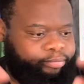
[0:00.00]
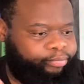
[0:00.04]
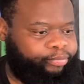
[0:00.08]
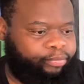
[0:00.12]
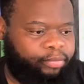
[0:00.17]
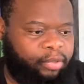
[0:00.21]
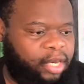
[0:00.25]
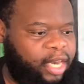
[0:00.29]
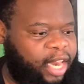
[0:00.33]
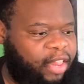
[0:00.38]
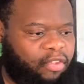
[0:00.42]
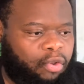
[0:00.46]

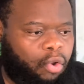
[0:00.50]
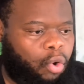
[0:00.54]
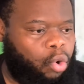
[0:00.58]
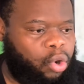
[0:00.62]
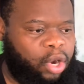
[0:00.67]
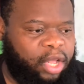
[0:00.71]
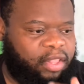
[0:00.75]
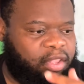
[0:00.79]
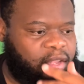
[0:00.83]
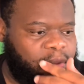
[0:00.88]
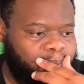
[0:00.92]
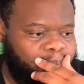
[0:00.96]
let's
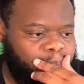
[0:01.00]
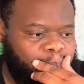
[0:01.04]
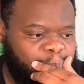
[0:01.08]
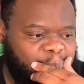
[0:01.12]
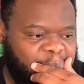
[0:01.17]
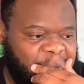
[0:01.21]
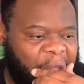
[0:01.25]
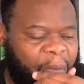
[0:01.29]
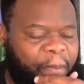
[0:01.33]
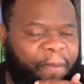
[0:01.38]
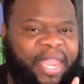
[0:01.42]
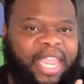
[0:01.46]
call it,
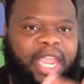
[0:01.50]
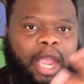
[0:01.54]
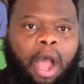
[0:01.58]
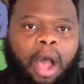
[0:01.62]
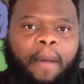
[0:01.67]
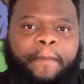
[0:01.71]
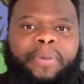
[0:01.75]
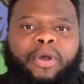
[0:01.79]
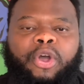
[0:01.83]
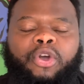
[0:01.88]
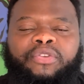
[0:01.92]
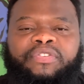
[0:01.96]

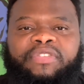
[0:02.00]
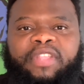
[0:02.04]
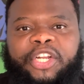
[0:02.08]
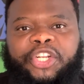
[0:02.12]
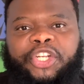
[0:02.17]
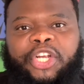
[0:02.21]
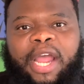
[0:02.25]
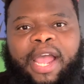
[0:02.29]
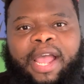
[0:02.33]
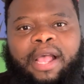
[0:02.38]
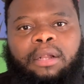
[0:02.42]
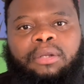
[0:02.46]
PR poster
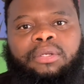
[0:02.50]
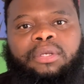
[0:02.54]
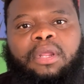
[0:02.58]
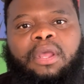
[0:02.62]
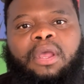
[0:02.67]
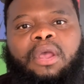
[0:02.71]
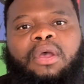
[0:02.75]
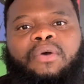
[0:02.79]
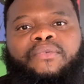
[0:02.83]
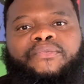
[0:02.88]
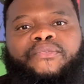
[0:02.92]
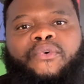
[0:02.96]
child
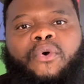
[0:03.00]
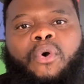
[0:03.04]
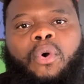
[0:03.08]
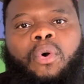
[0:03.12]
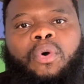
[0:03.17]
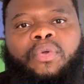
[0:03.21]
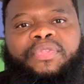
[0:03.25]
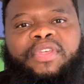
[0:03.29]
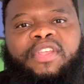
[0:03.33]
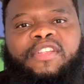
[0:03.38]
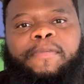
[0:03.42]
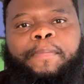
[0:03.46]

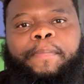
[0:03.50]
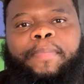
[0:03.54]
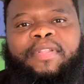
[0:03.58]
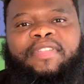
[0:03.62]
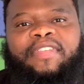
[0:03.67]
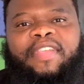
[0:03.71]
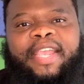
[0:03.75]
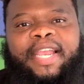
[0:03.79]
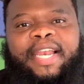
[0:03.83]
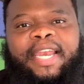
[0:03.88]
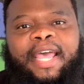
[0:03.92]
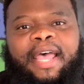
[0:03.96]
for this
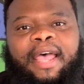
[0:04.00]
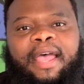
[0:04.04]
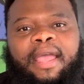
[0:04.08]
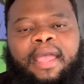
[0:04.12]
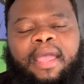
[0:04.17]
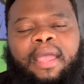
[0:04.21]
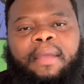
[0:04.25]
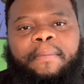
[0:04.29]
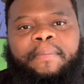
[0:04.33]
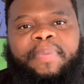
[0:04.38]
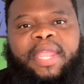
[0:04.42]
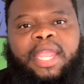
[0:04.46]
particular
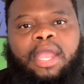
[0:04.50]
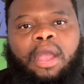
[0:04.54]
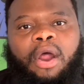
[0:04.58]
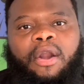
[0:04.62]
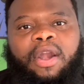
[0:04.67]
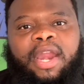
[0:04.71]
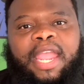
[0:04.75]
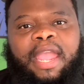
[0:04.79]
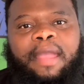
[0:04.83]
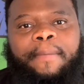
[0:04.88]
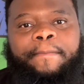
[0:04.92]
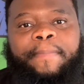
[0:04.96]

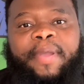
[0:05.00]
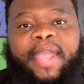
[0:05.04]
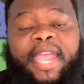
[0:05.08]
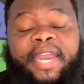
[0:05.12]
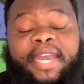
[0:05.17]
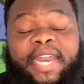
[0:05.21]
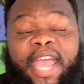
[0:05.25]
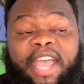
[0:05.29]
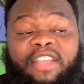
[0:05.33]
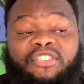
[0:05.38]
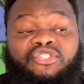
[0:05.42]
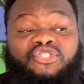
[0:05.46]
PR
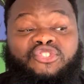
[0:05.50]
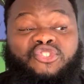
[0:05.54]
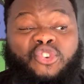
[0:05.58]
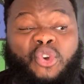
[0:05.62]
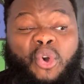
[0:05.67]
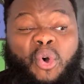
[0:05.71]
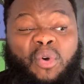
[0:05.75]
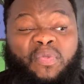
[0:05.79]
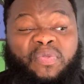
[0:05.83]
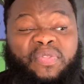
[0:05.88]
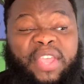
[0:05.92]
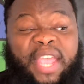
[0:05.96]
campaign, has
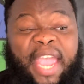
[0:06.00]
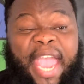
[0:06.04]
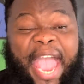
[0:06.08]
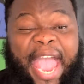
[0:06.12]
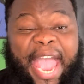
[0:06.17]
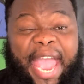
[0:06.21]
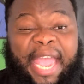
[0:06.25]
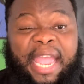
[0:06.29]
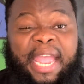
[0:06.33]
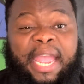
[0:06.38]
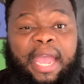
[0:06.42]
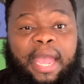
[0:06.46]
drawn the
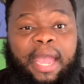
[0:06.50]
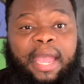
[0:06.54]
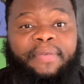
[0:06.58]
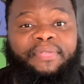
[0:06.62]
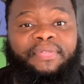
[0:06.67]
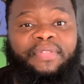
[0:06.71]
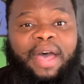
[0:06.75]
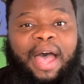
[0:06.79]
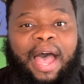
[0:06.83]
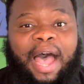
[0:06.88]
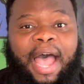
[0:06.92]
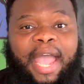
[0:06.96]
anger
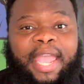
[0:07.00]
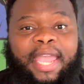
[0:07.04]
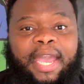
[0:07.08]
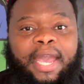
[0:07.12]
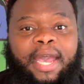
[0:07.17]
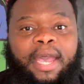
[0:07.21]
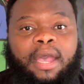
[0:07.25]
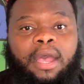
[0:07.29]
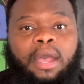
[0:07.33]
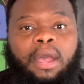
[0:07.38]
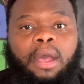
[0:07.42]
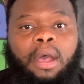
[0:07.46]
and the
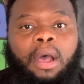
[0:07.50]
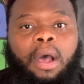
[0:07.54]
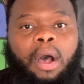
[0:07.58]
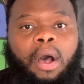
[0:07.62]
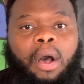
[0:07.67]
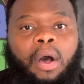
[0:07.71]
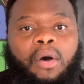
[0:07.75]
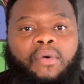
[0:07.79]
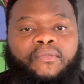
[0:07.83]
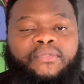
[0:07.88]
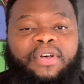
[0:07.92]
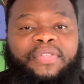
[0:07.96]
ire
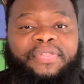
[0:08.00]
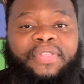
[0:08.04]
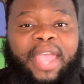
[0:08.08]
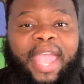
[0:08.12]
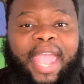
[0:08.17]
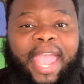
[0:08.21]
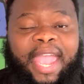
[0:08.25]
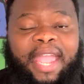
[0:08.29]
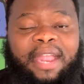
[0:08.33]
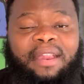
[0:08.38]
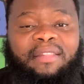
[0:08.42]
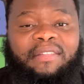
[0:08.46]
of the
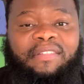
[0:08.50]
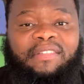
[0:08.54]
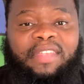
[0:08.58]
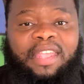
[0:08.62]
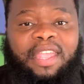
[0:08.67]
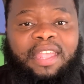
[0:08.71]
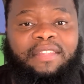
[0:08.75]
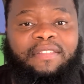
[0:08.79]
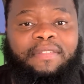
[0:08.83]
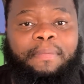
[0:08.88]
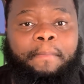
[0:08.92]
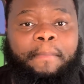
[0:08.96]

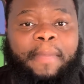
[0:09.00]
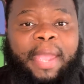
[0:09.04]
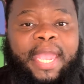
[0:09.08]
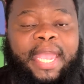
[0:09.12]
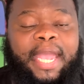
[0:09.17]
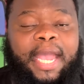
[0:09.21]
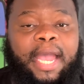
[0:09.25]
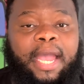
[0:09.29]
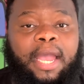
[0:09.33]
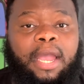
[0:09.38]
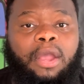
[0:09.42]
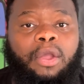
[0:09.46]
ANC's
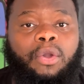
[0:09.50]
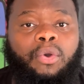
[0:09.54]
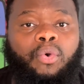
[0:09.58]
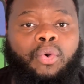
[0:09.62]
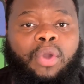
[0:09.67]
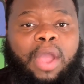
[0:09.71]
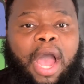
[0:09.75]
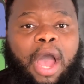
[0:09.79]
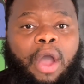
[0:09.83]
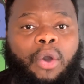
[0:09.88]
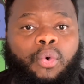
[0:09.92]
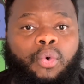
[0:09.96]
mayor,
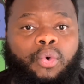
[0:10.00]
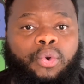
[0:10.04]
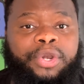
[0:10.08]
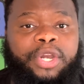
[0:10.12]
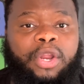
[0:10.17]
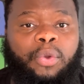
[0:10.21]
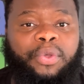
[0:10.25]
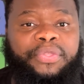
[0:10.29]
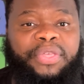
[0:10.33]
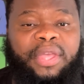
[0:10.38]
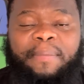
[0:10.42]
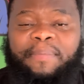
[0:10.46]

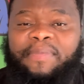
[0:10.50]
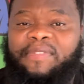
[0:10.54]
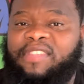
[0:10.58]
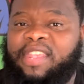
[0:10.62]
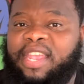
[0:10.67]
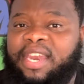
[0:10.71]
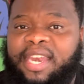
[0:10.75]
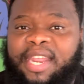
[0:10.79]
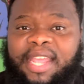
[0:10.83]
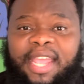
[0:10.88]
Kaunda, with him sending